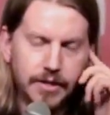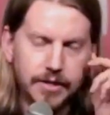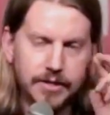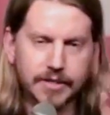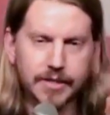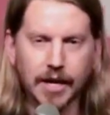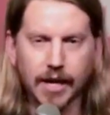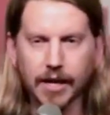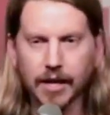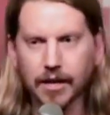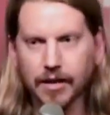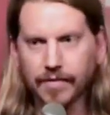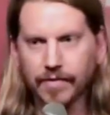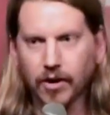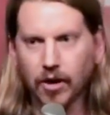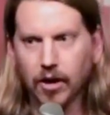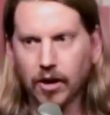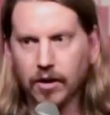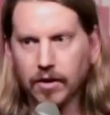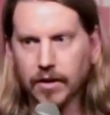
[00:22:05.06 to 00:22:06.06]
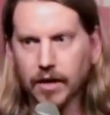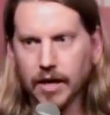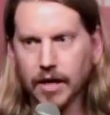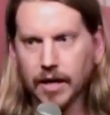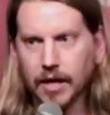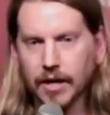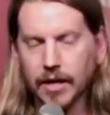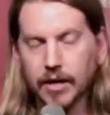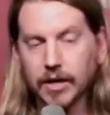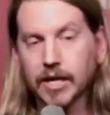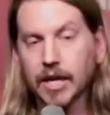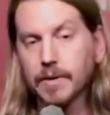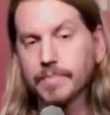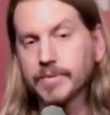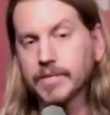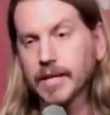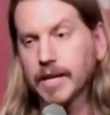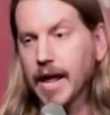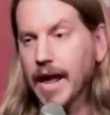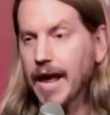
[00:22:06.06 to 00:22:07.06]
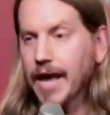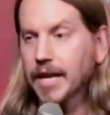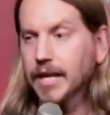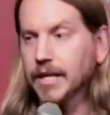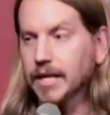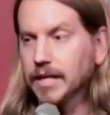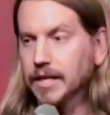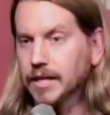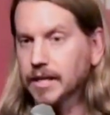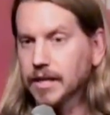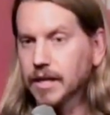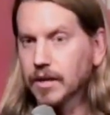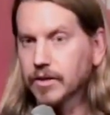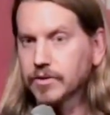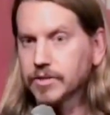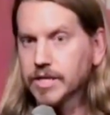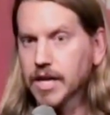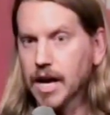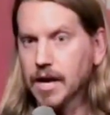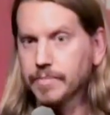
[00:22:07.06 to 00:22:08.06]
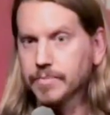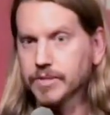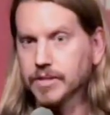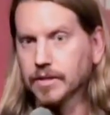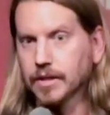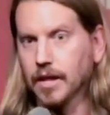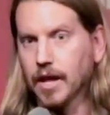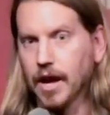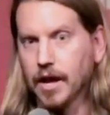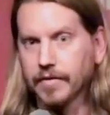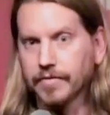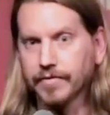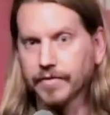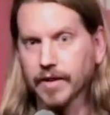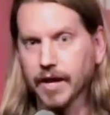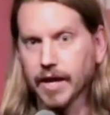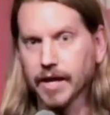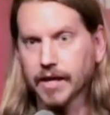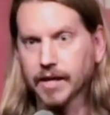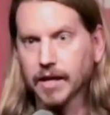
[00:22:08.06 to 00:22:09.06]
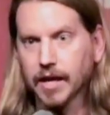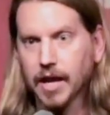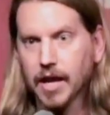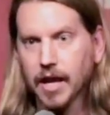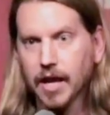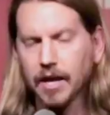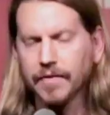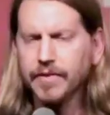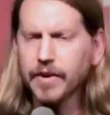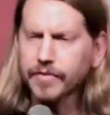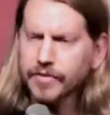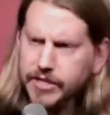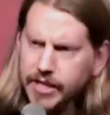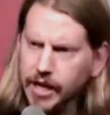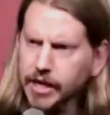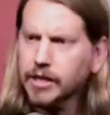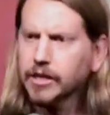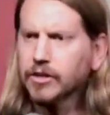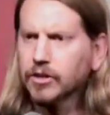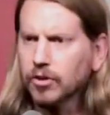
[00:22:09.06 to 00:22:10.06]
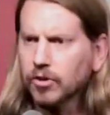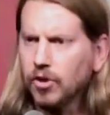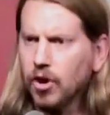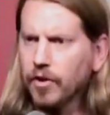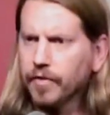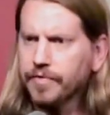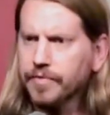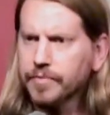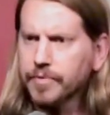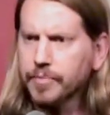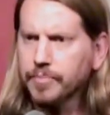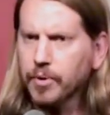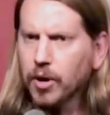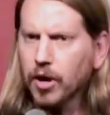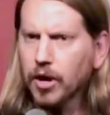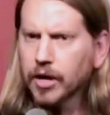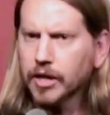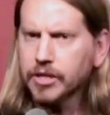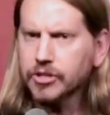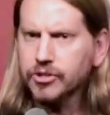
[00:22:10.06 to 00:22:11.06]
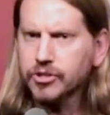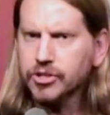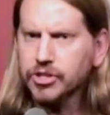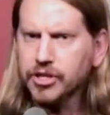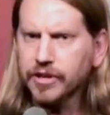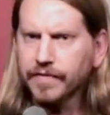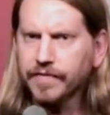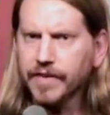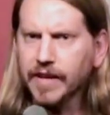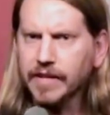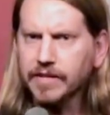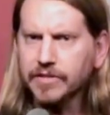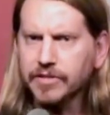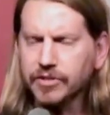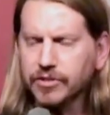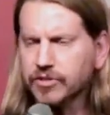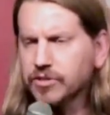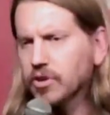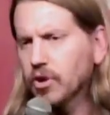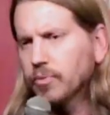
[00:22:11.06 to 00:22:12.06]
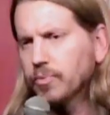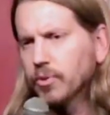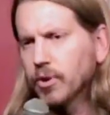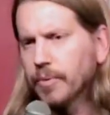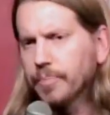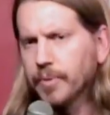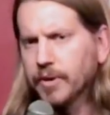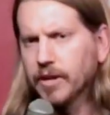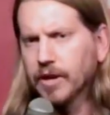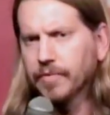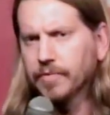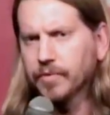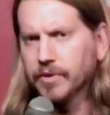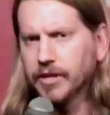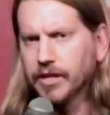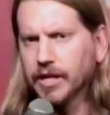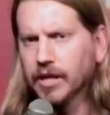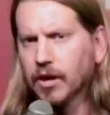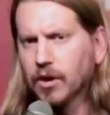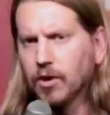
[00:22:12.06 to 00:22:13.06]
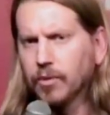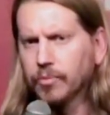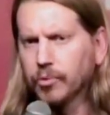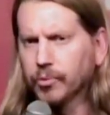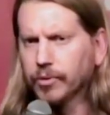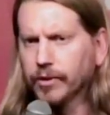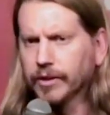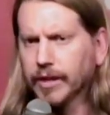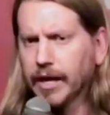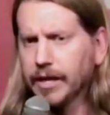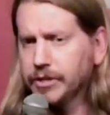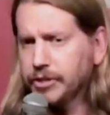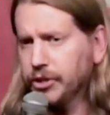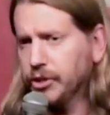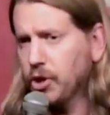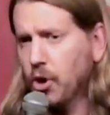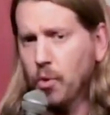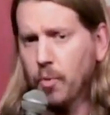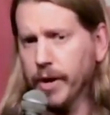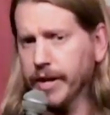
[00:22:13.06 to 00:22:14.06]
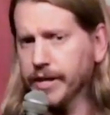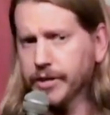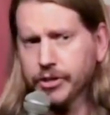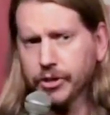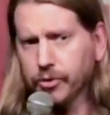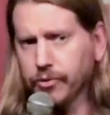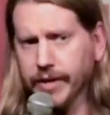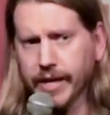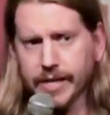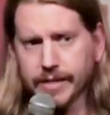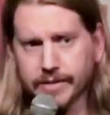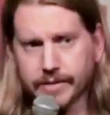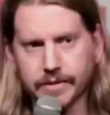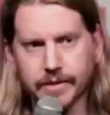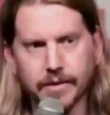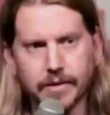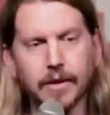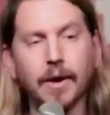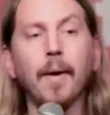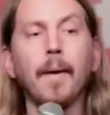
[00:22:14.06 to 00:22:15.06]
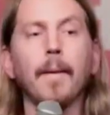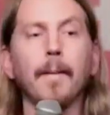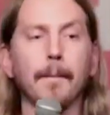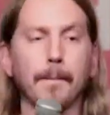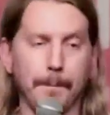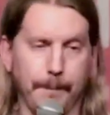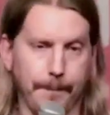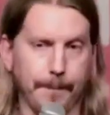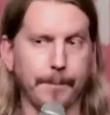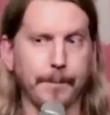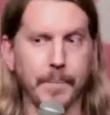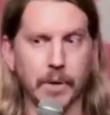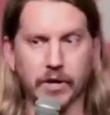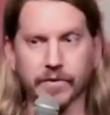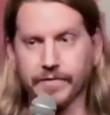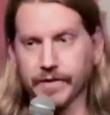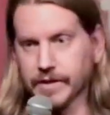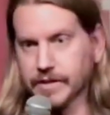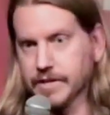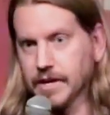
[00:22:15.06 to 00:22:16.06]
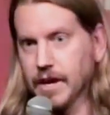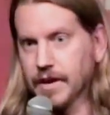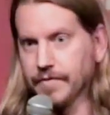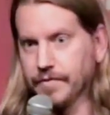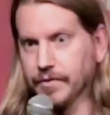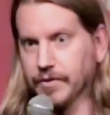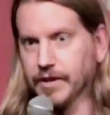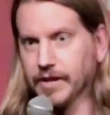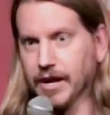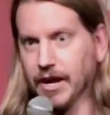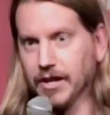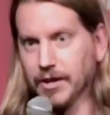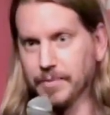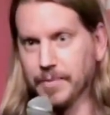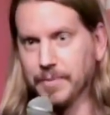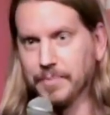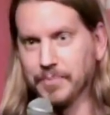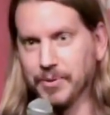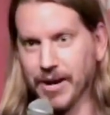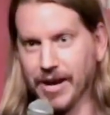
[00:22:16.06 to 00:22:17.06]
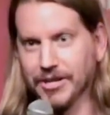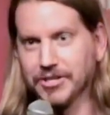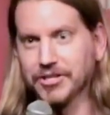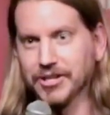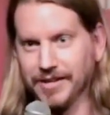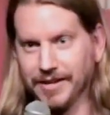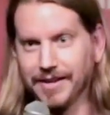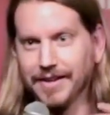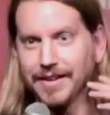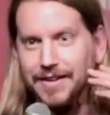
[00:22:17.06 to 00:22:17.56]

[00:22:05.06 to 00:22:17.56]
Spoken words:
Second of all, it comes in handy in other times in life. Like, if you ever take a girl home from the bar because you're shit-faced and you sober up enough when you get home, you realize you don't want to do this. Perfect time for the Gollum impression.